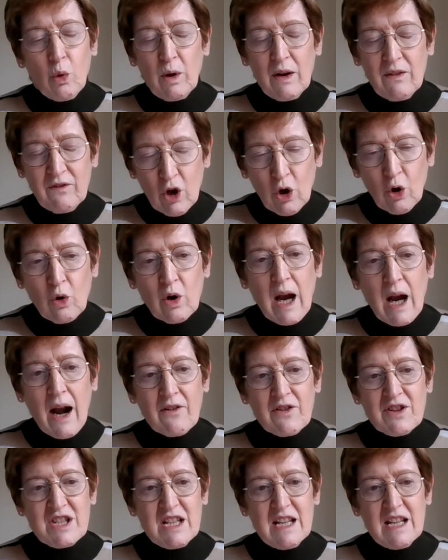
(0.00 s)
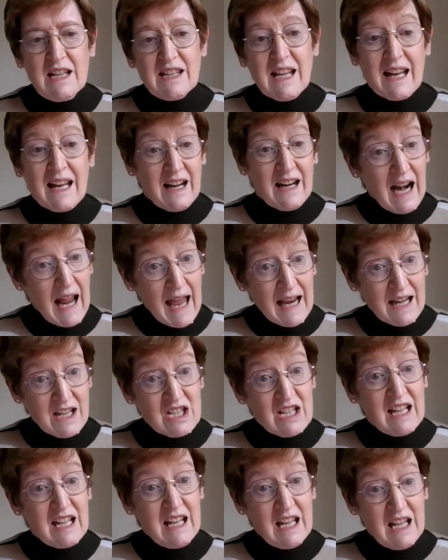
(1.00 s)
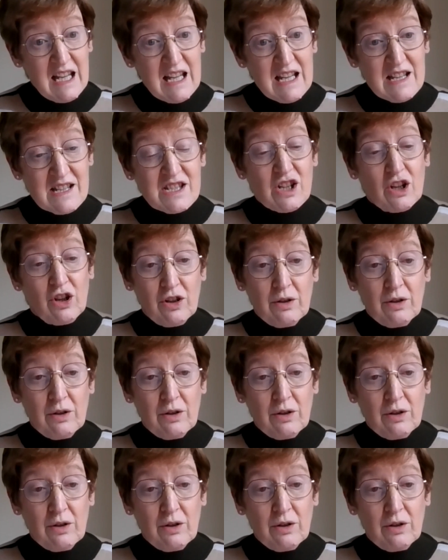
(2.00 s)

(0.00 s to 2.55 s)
we've no guarantee that it actually is